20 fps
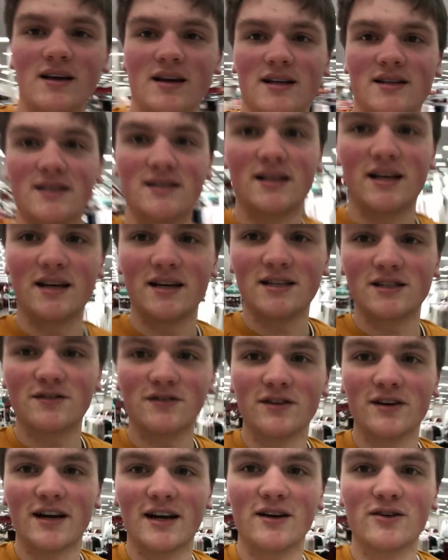It stays
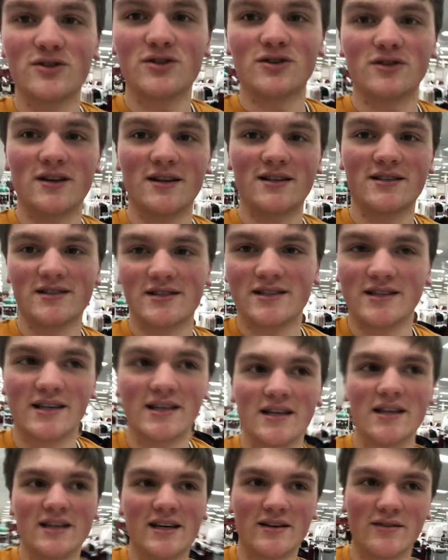for now, so let's
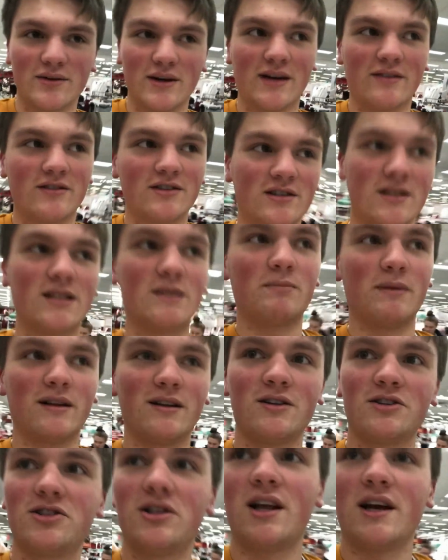see if we have a little
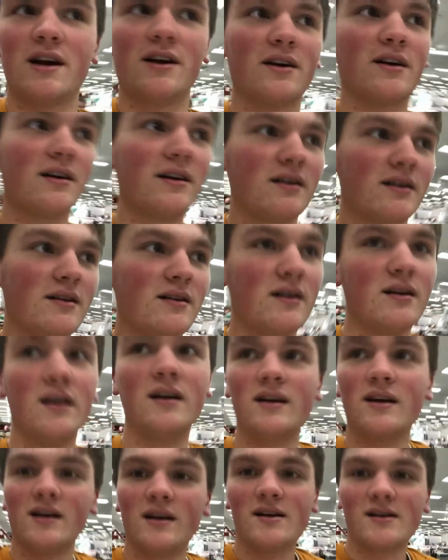spillage later.
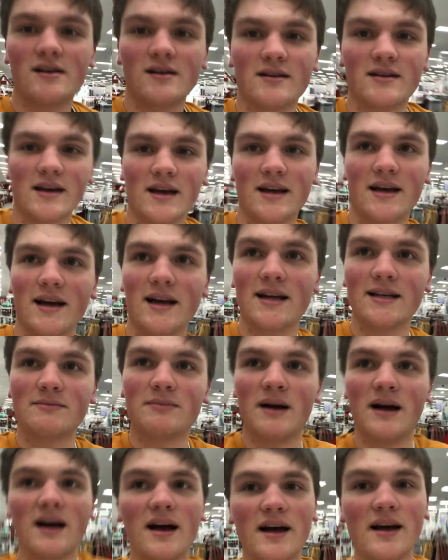Okay guys,
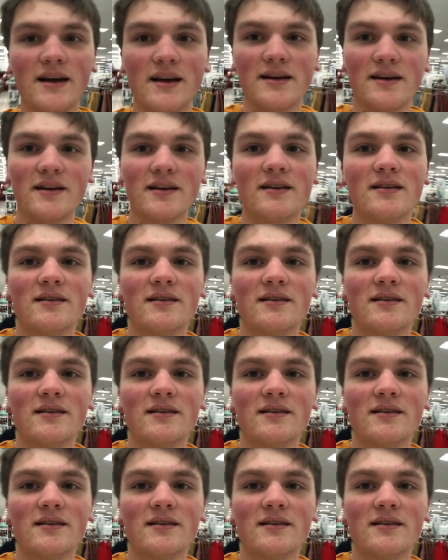bye.